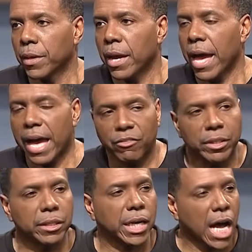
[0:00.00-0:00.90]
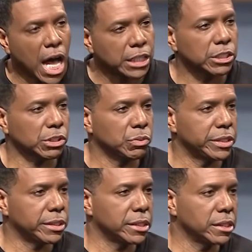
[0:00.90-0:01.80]
Having the
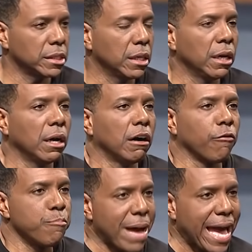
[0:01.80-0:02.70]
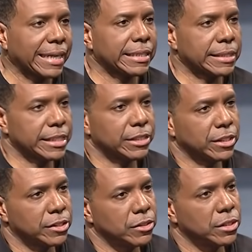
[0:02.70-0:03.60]
consequences of bad
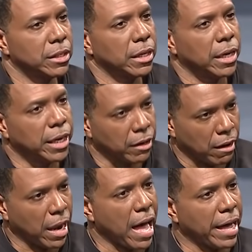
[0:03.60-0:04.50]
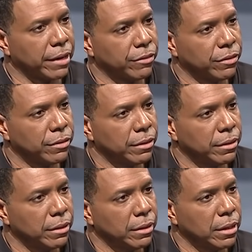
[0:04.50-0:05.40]
decisions in our lives.
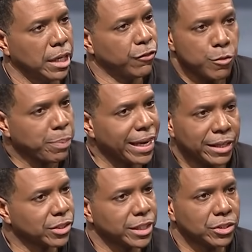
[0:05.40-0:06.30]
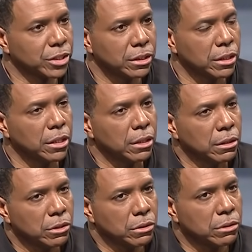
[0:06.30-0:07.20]
If you pay attention,
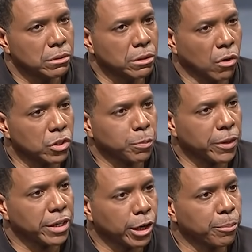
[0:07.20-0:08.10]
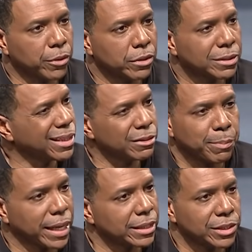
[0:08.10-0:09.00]
the Holy Spirit will help you. He says, that's a
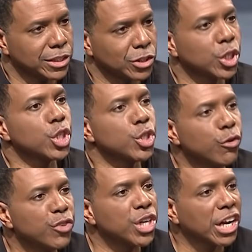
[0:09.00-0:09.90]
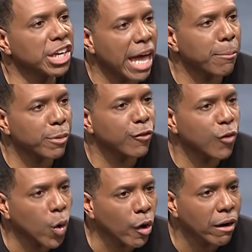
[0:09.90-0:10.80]
bad decision. You've done that
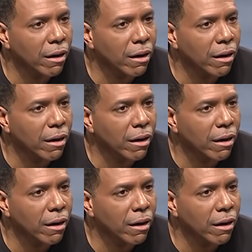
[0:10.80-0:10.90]
before.